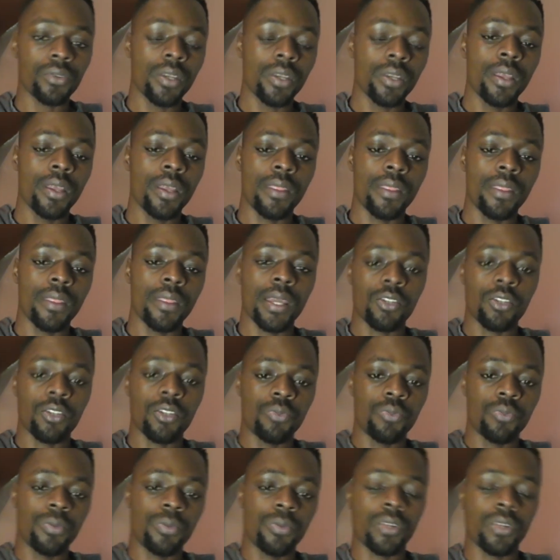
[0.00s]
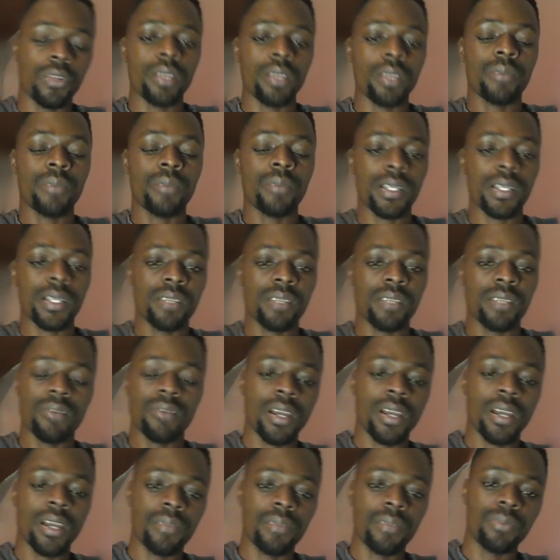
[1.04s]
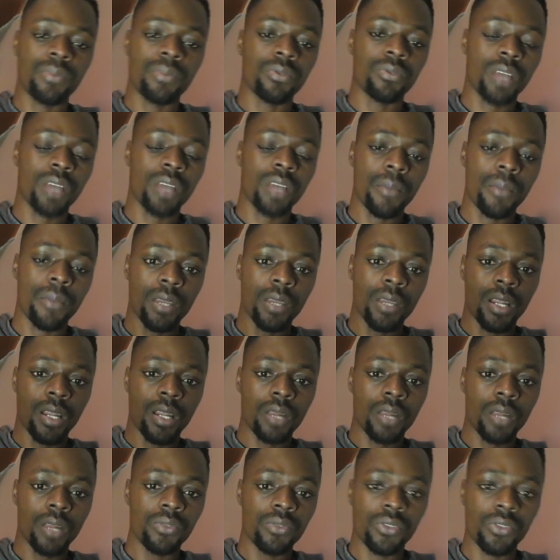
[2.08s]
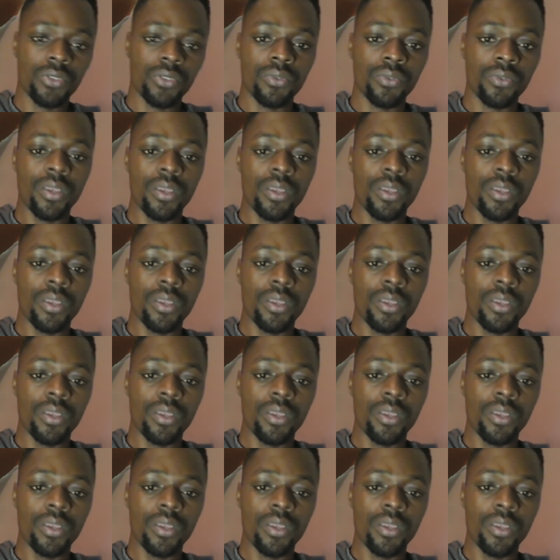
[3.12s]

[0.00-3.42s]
There are no people like passing by, people coming around you.